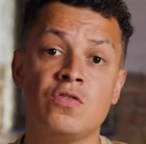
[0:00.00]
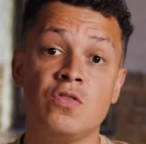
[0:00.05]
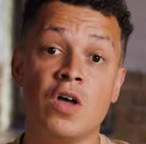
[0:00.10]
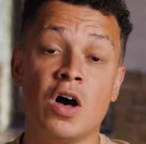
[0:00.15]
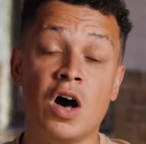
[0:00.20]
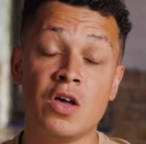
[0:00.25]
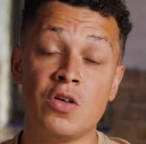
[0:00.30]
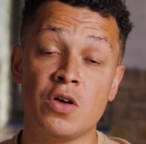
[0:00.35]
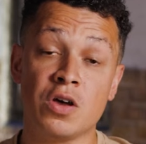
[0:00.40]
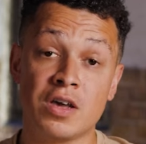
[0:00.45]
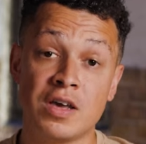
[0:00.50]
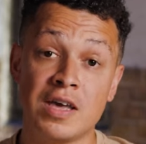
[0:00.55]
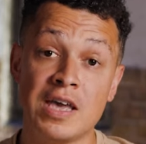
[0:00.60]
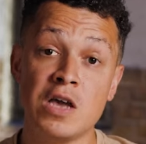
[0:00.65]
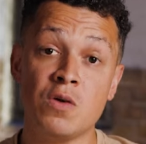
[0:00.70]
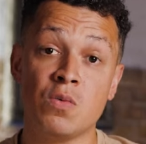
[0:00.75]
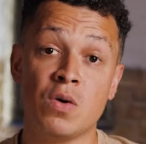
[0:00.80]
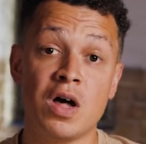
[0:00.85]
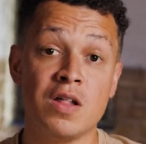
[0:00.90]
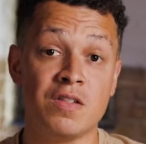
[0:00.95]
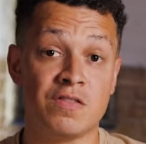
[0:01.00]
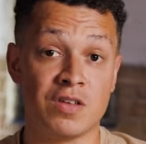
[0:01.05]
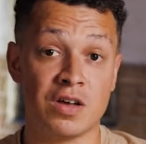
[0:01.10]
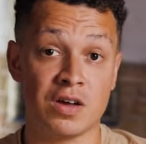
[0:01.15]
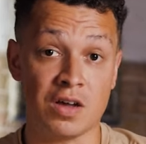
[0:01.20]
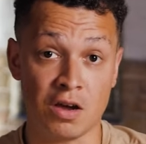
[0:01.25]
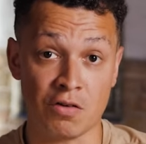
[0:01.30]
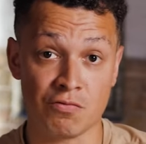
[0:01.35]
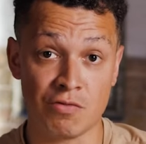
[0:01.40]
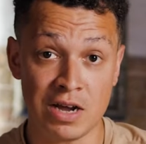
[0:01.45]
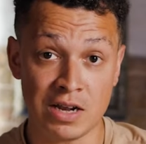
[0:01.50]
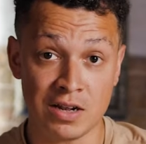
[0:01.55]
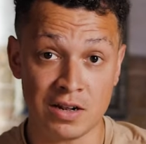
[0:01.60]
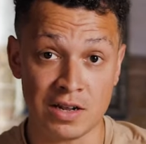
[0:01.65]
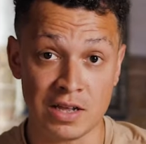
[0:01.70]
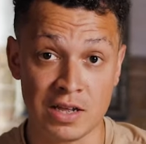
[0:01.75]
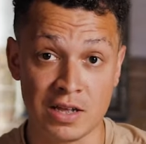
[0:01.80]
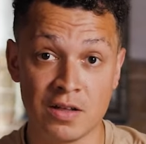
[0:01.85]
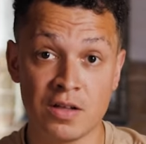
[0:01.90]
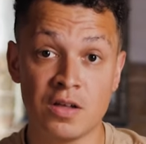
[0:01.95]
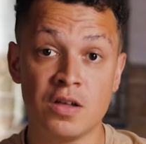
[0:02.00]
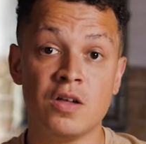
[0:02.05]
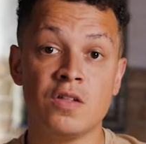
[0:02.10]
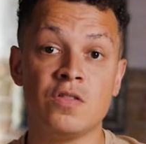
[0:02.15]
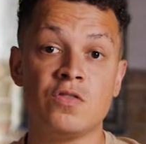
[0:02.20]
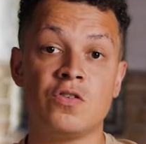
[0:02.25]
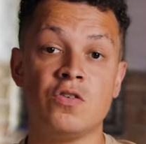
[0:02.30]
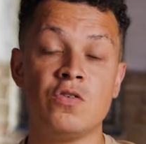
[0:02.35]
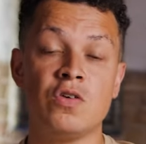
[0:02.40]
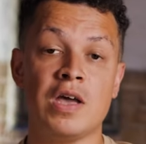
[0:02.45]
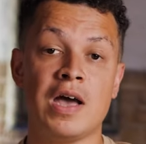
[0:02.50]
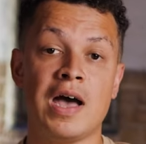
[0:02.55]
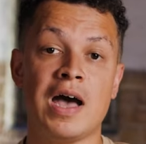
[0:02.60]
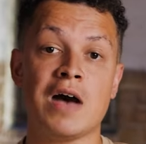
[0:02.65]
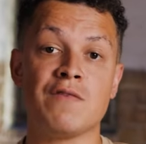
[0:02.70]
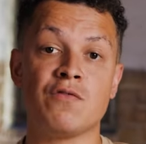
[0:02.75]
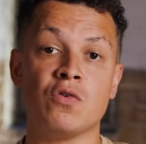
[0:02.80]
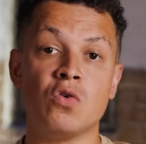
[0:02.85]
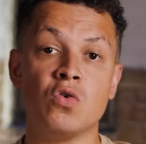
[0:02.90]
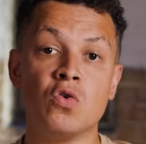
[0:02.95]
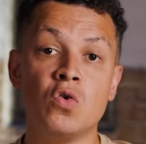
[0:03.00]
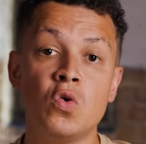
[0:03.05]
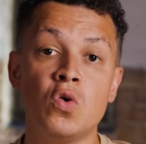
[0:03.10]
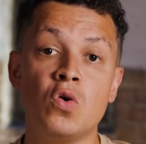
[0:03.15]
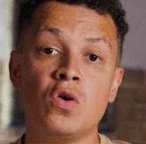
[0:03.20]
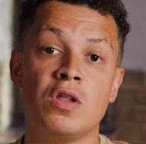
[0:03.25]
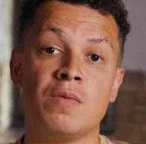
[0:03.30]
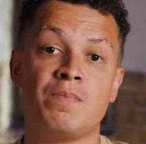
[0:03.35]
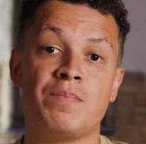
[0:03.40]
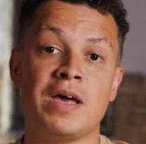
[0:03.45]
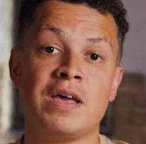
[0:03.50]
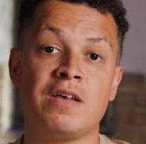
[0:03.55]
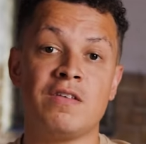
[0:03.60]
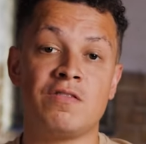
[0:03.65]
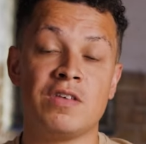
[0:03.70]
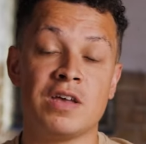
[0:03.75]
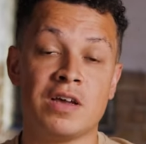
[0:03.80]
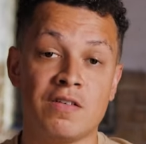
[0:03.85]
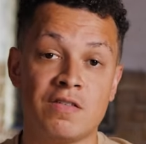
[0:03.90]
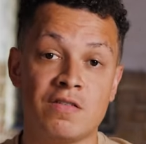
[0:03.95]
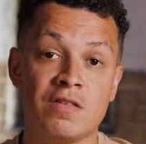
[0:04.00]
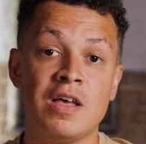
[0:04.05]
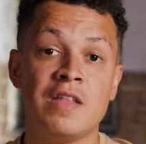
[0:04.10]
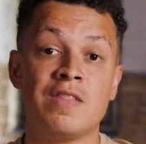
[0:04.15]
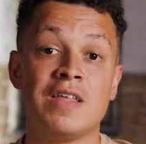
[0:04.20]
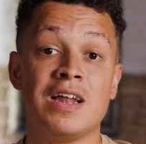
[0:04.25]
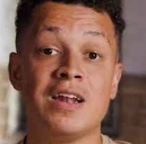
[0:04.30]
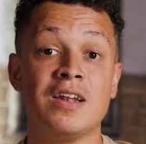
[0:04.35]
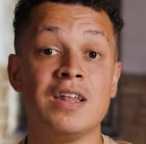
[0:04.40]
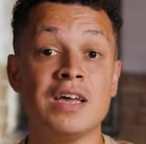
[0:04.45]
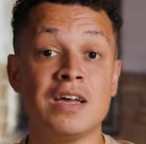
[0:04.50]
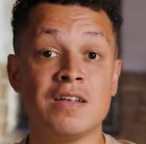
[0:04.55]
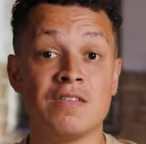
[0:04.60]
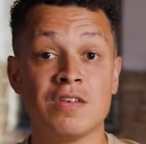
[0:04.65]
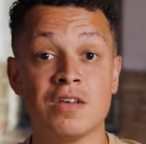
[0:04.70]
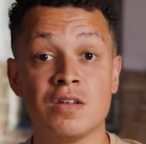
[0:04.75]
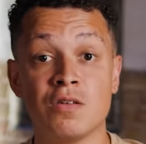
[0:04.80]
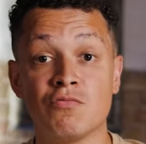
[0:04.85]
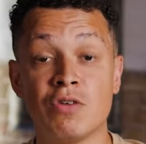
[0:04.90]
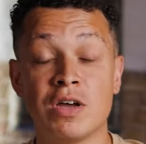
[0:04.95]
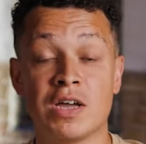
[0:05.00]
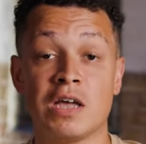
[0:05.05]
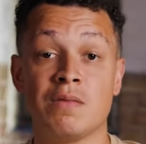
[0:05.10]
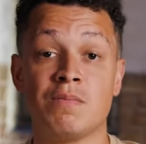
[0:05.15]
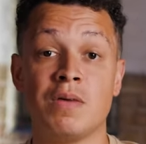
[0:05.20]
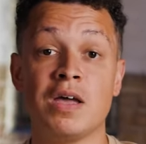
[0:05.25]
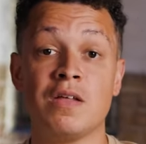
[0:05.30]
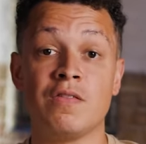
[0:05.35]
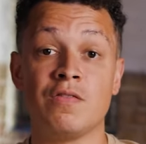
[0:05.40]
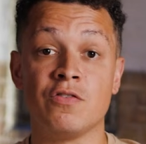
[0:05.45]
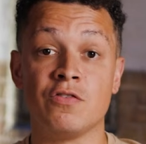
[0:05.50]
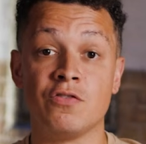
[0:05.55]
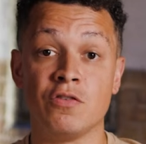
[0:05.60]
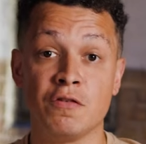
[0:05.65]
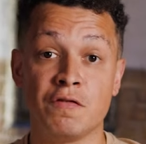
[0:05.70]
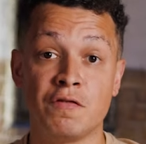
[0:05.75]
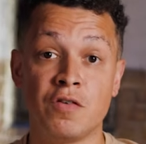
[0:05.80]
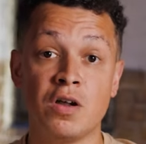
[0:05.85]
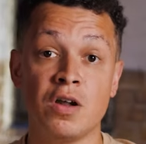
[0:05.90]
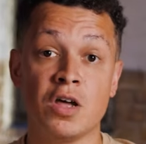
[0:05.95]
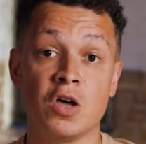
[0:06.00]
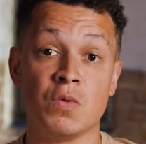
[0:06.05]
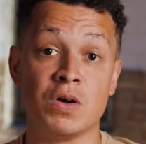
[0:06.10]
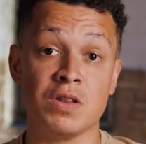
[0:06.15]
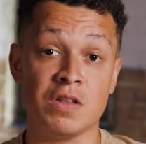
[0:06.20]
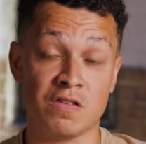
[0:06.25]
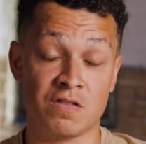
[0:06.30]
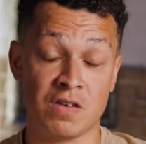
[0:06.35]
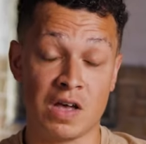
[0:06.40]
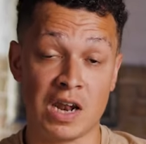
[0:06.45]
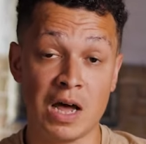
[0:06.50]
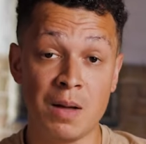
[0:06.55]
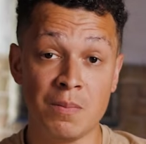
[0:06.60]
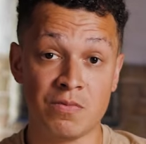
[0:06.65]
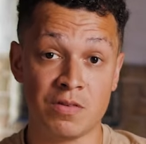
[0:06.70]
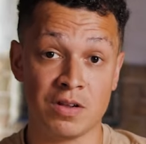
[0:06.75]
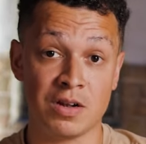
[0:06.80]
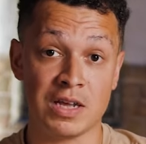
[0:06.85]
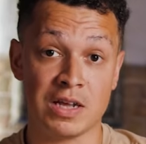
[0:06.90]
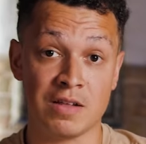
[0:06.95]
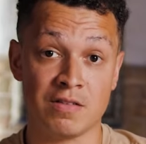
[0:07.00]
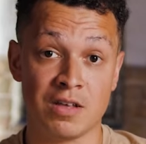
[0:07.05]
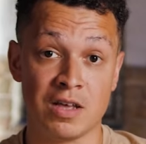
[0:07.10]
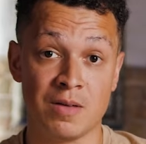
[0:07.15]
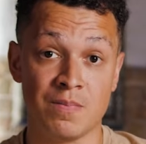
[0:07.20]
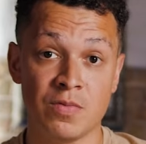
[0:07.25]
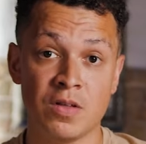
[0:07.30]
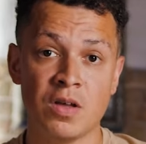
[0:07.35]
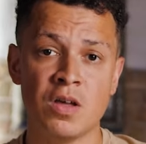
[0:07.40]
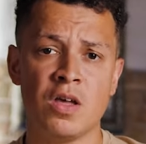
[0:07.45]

Are your keywords done correctly? Do you have all the basics that LinkedIn recommends you follow when you sign up to LinkedIn?